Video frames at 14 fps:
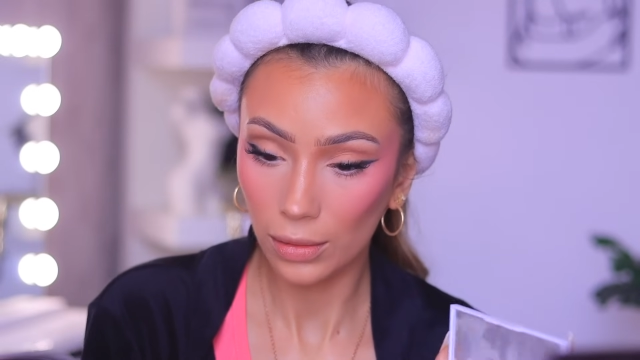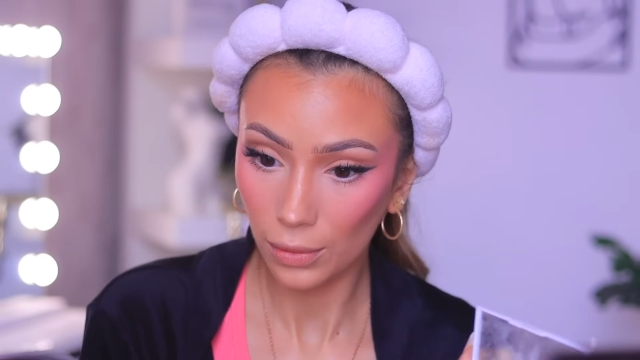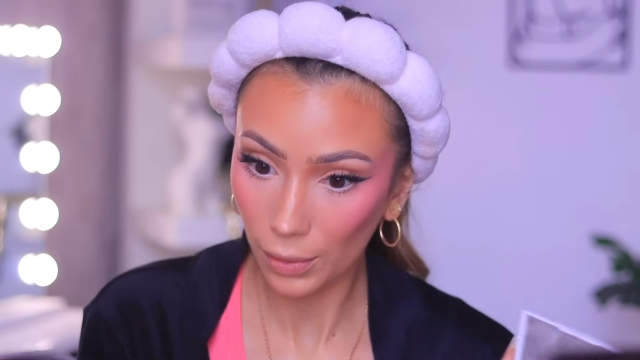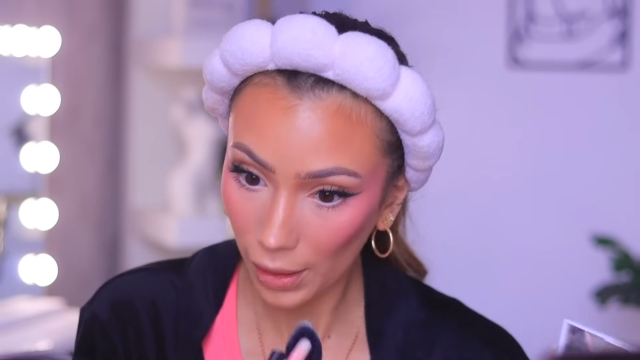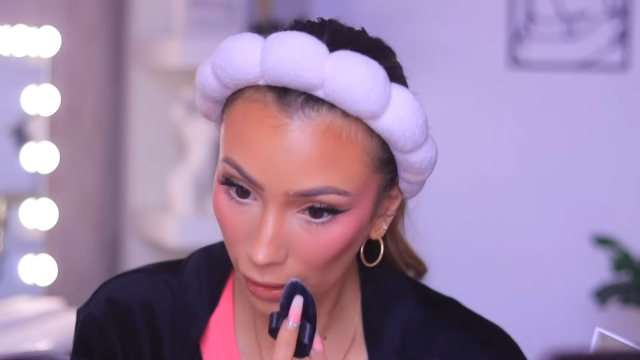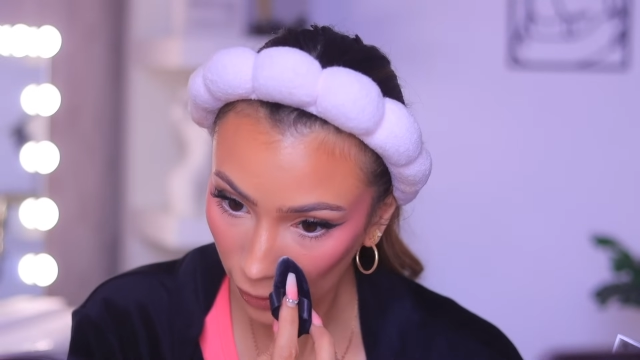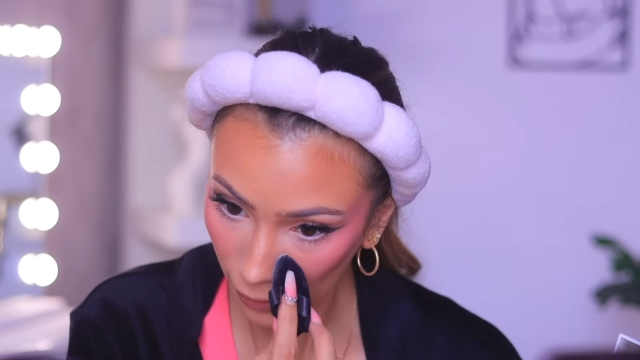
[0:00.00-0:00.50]

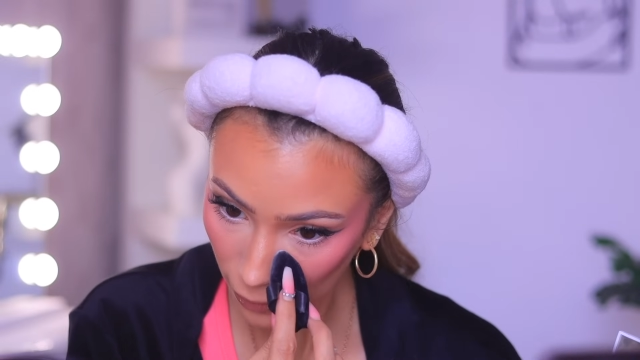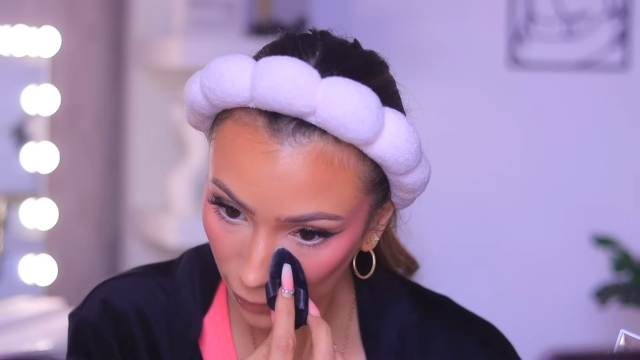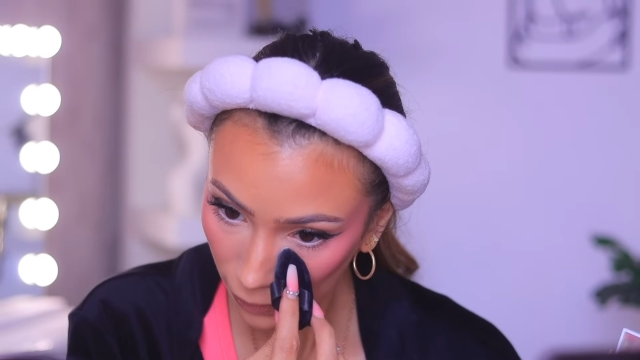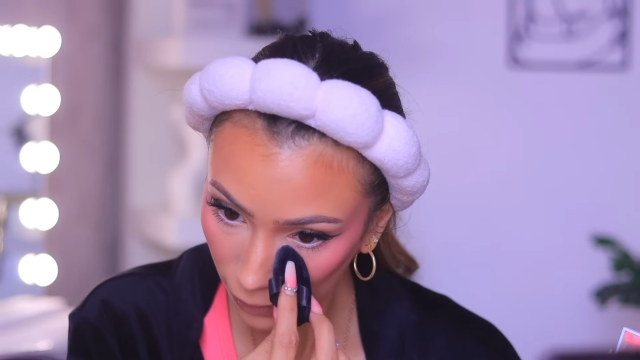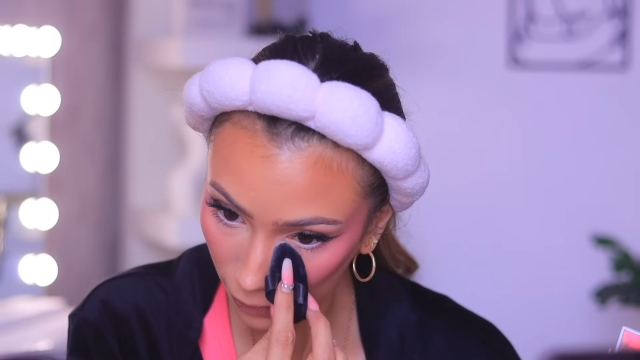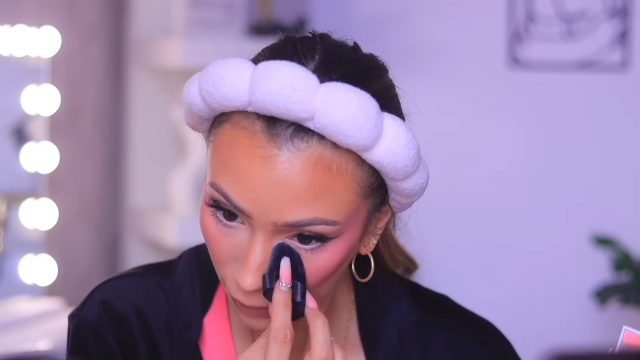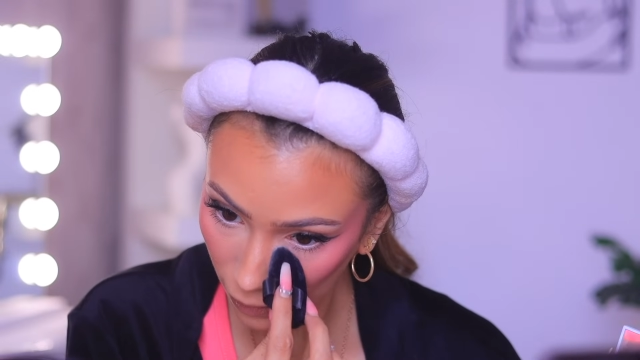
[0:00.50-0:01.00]
way.
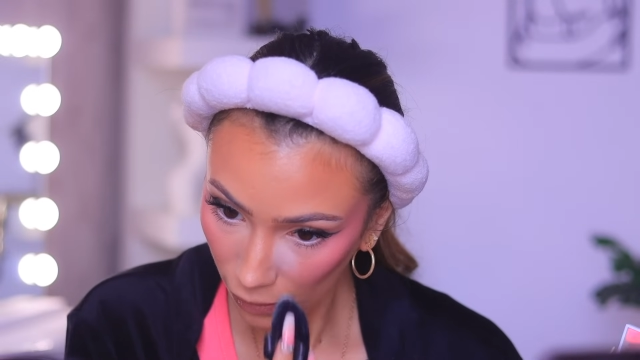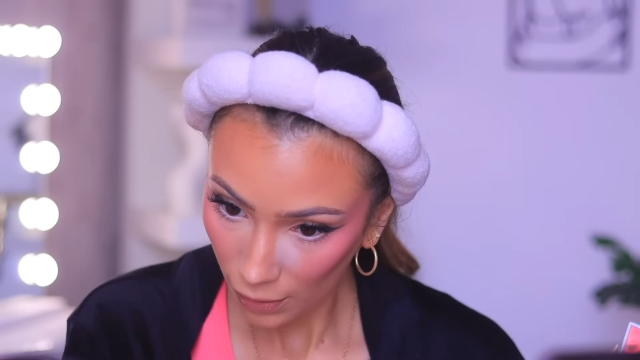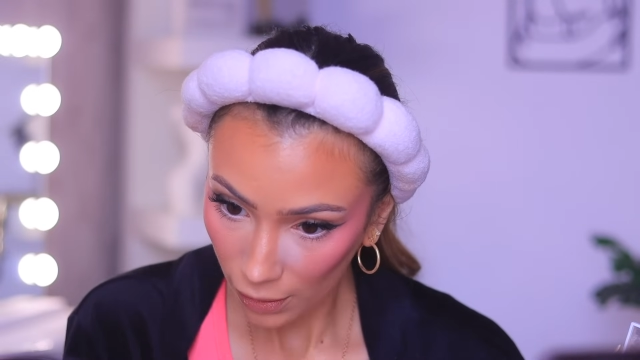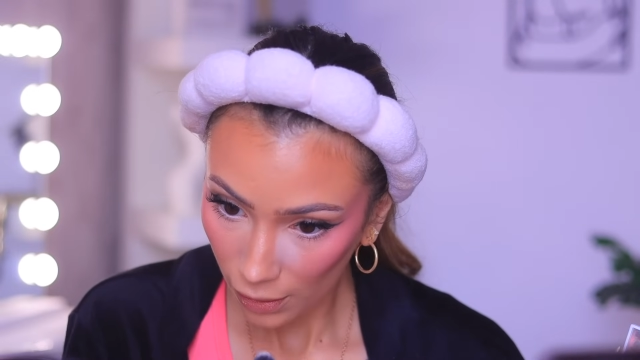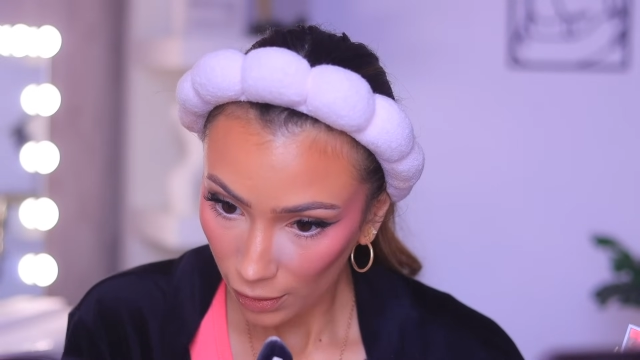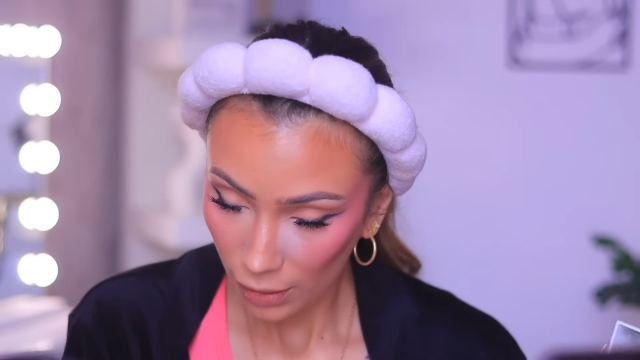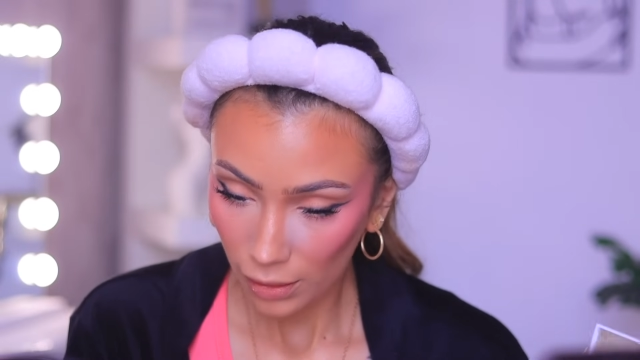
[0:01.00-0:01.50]

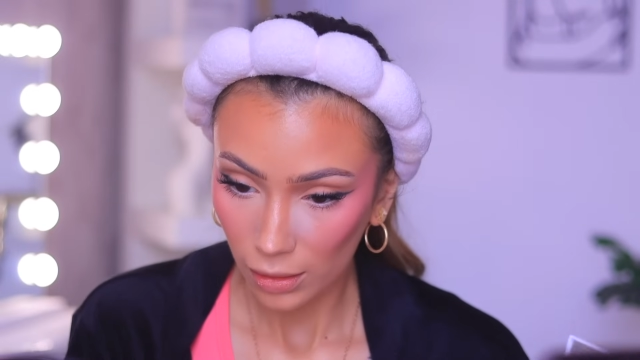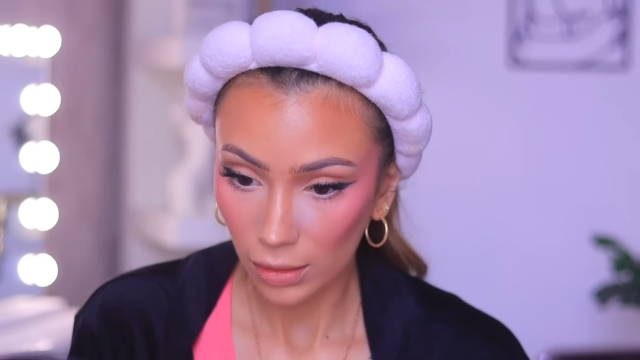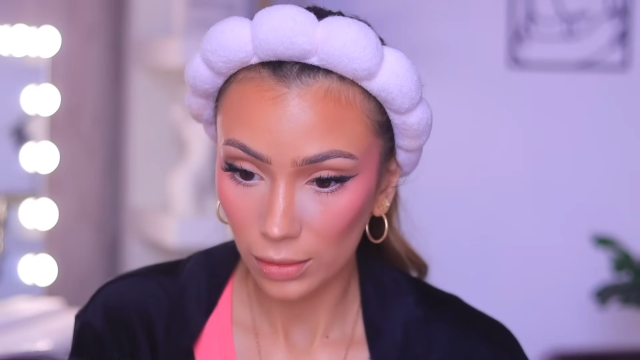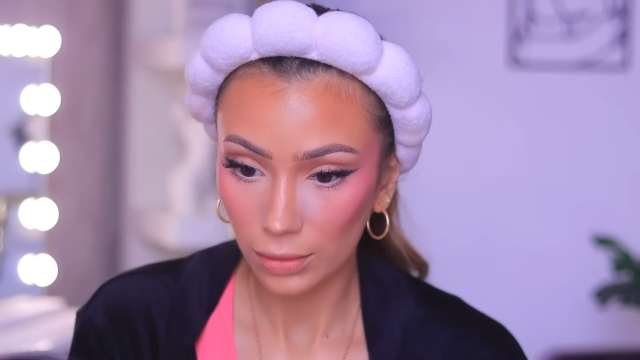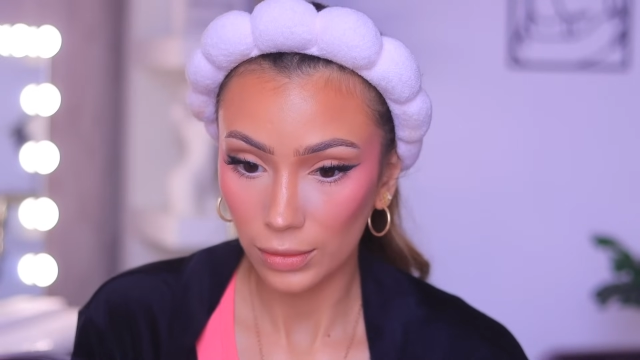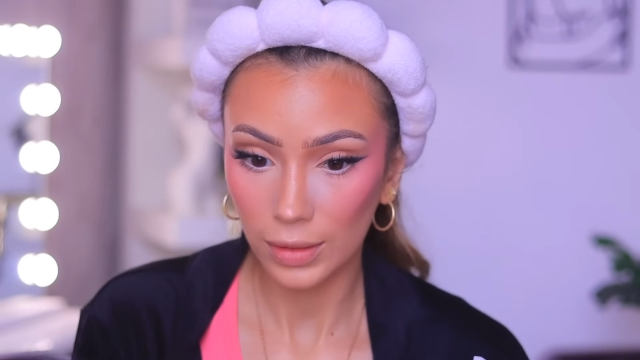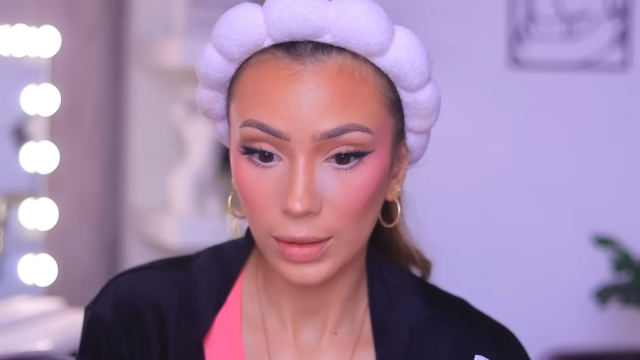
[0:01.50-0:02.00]

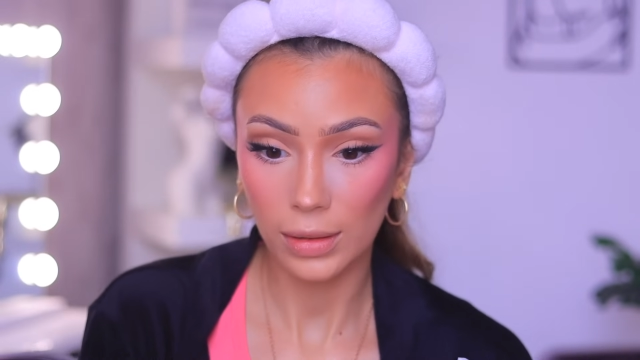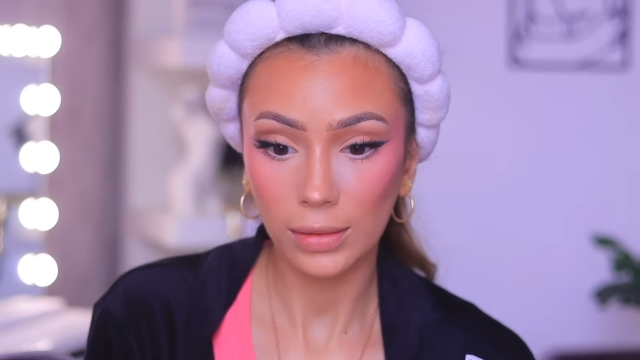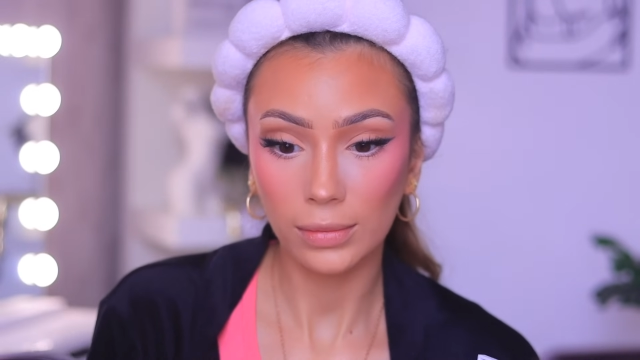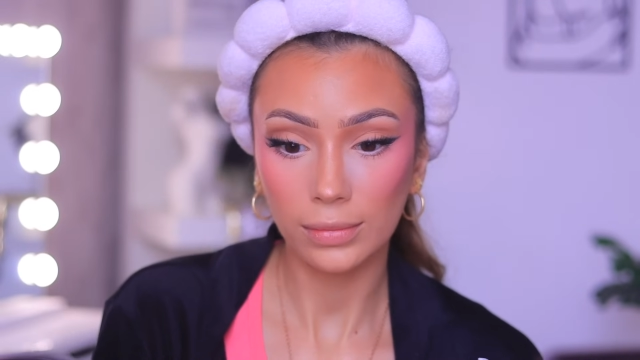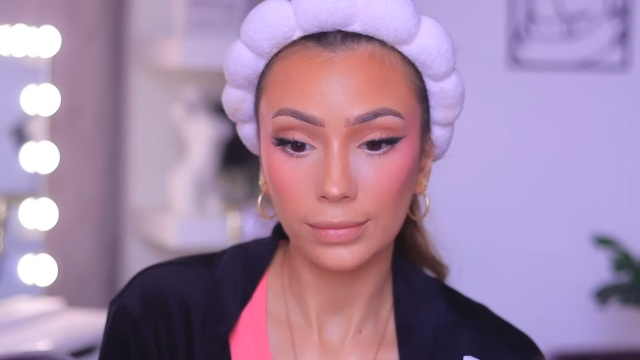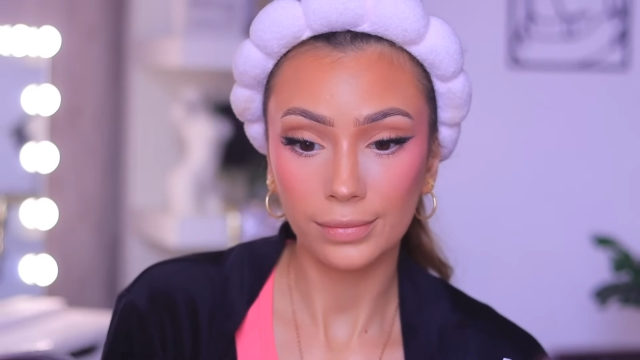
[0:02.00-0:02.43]
Oh, see.